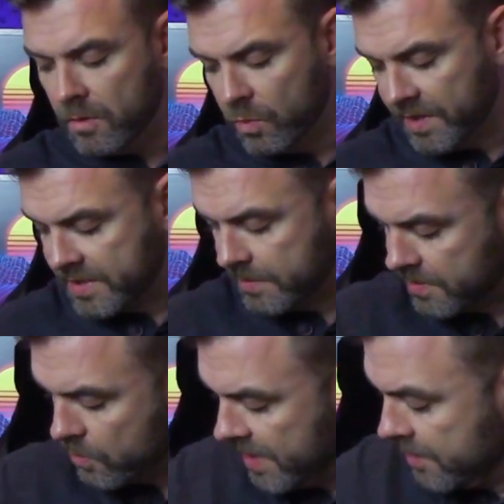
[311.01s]
with some
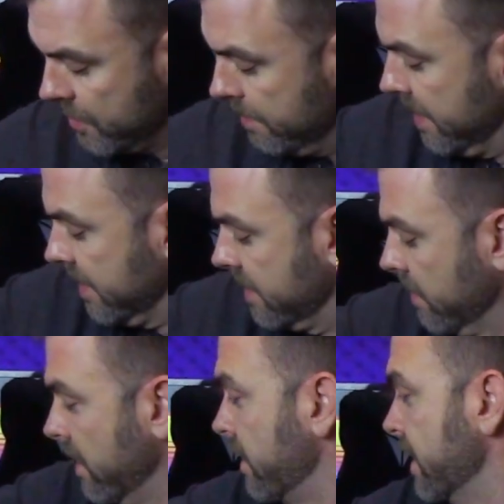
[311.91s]
suede trim bits.
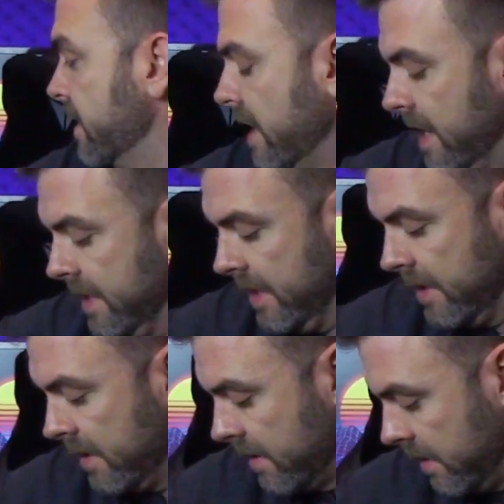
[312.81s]
So along the side
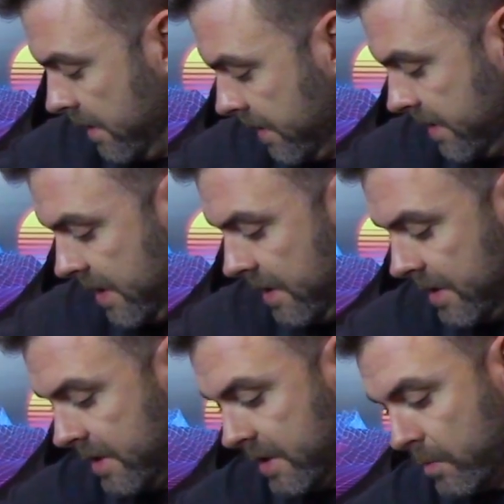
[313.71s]
here, you can see
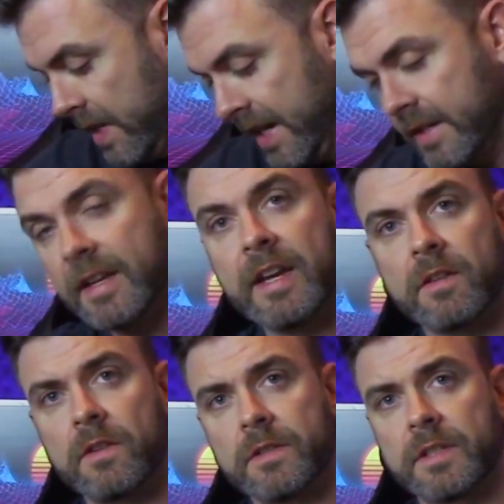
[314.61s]
this is suede, and
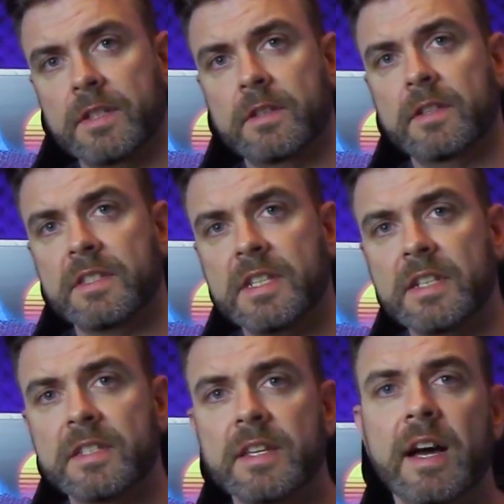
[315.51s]
along the
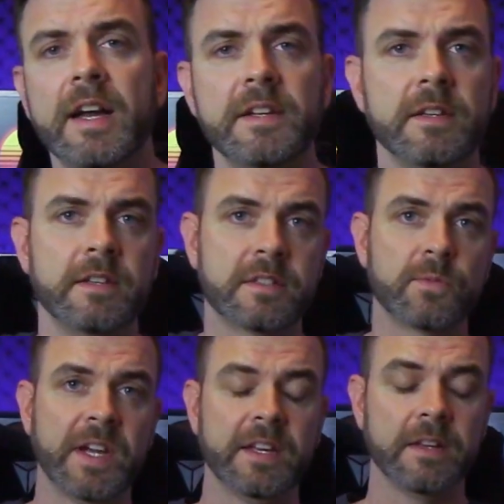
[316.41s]
seat side is
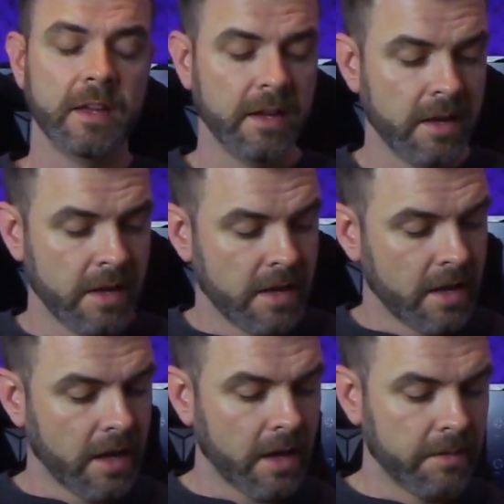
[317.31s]
suede.
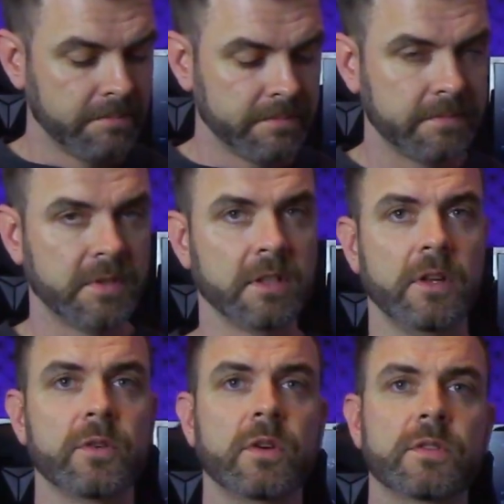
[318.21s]
The
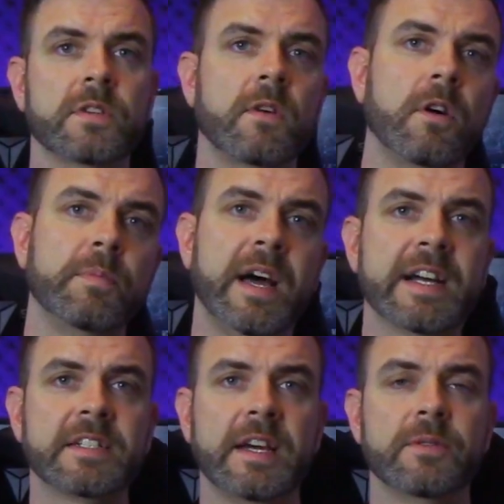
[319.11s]
logos are all
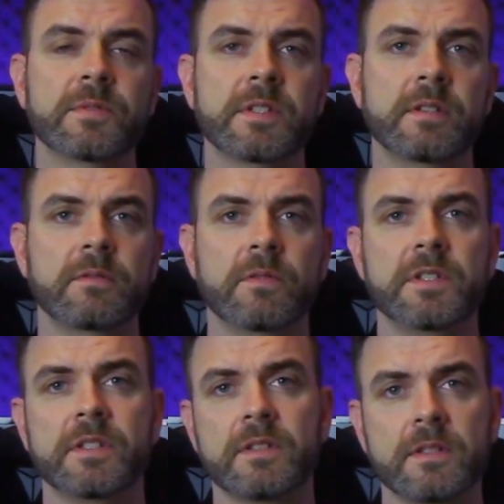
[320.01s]
blacked out,
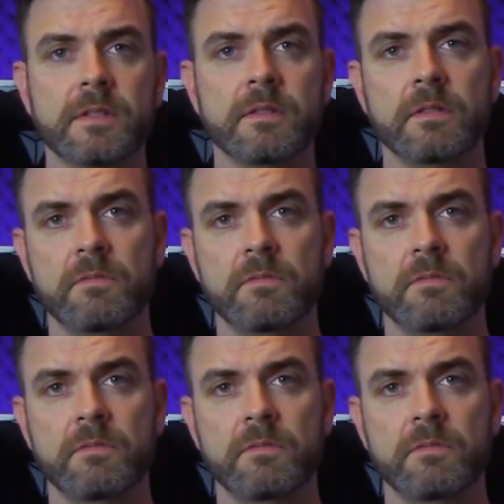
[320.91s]
which is